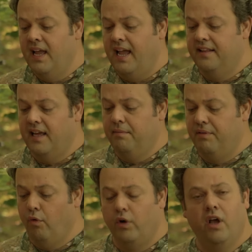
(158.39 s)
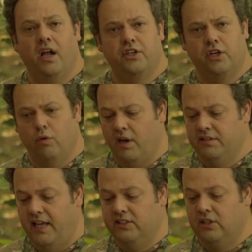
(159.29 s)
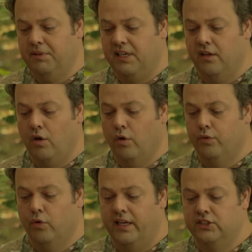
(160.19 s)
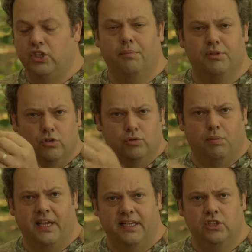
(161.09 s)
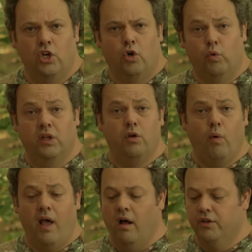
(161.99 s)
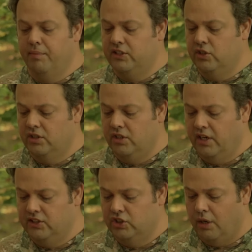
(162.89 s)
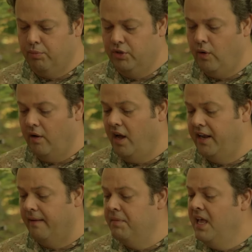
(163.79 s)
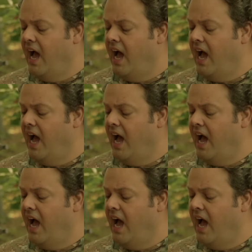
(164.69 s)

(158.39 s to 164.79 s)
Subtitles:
And then before you hunt, you're going to want to take something and go through and sharpen those blades really well to make sure that they're nice and sharp when you go out hunting.